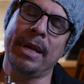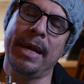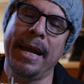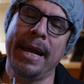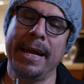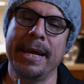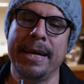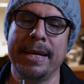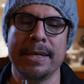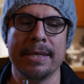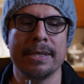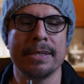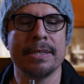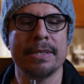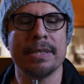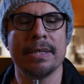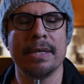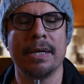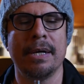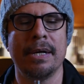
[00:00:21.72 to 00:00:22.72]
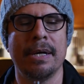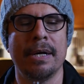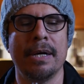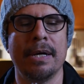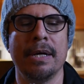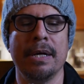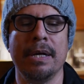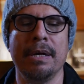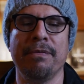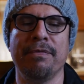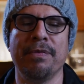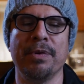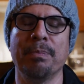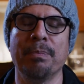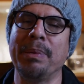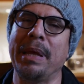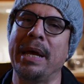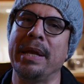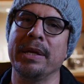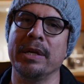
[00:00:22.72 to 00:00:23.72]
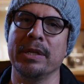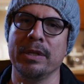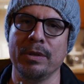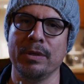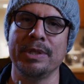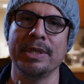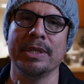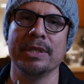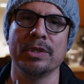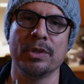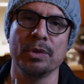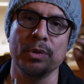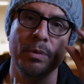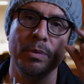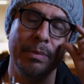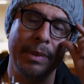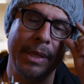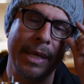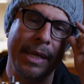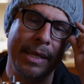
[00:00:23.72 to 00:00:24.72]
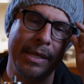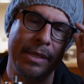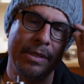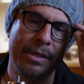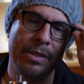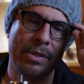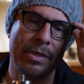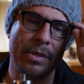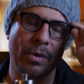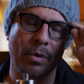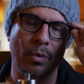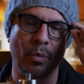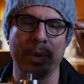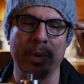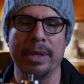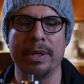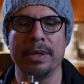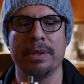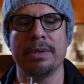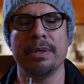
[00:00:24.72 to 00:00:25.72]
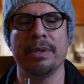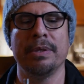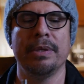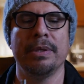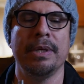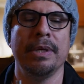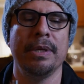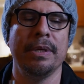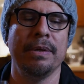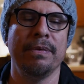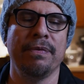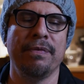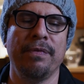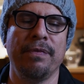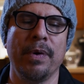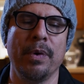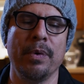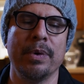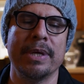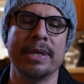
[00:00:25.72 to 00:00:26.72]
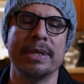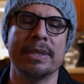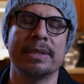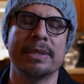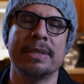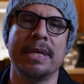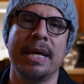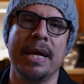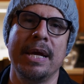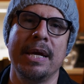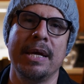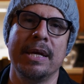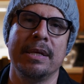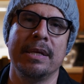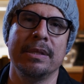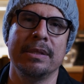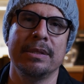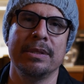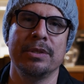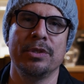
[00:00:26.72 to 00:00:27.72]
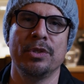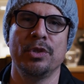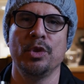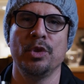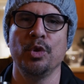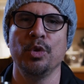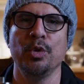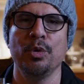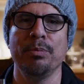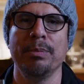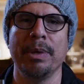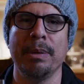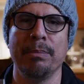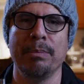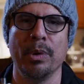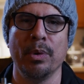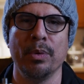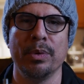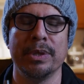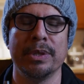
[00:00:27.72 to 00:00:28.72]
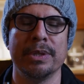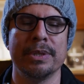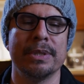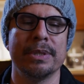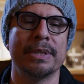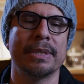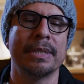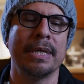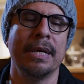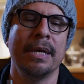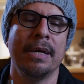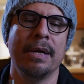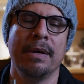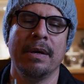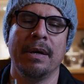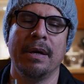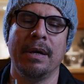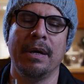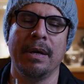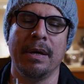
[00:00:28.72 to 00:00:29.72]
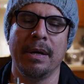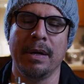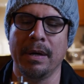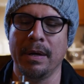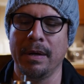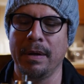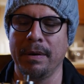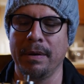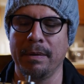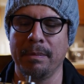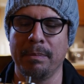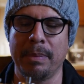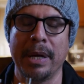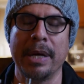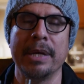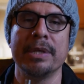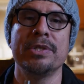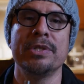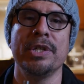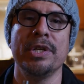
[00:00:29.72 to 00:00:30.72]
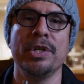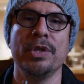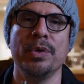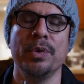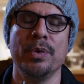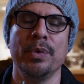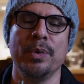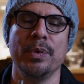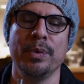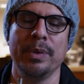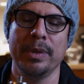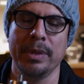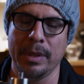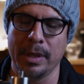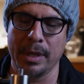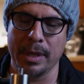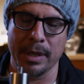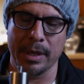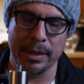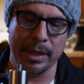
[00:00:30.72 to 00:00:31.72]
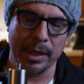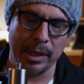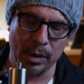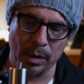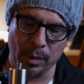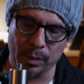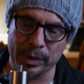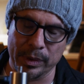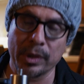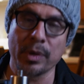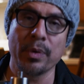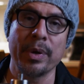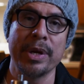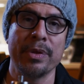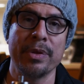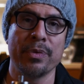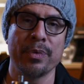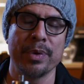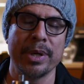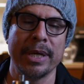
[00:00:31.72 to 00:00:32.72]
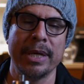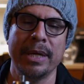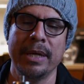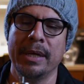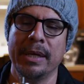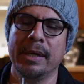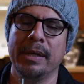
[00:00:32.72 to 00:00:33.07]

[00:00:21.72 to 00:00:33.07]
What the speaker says: If you're planning on using a zoom lens with the focus and zoom motors by Zhiyun that go with the Crane 3,